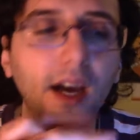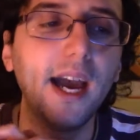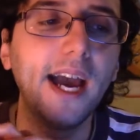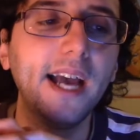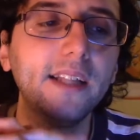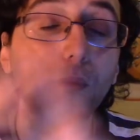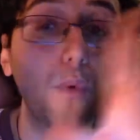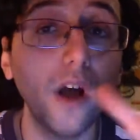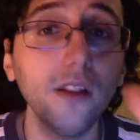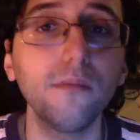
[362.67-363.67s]
And
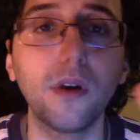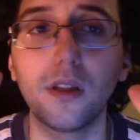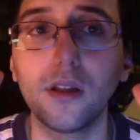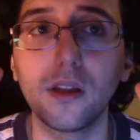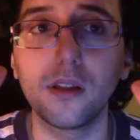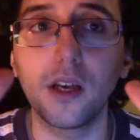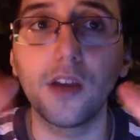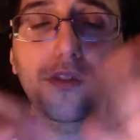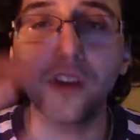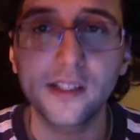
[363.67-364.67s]
the
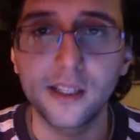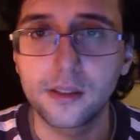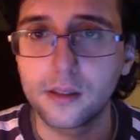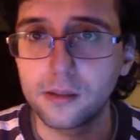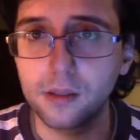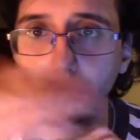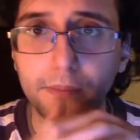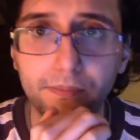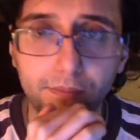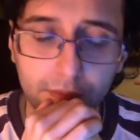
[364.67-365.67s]
other things
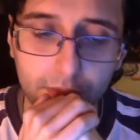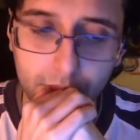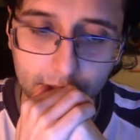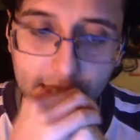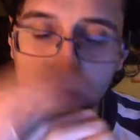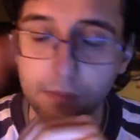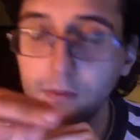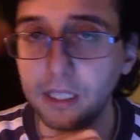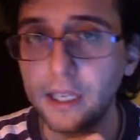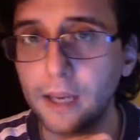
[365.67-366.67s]
that's
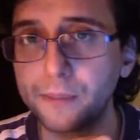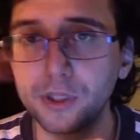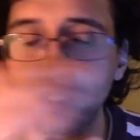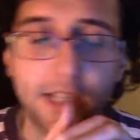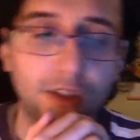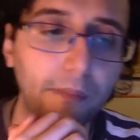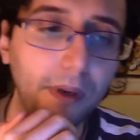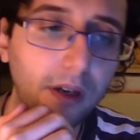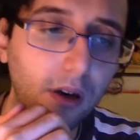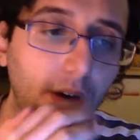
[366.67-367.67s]
leading up to the next
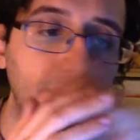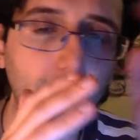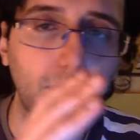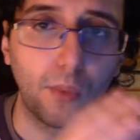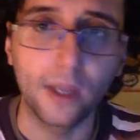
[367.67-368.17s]
topic of what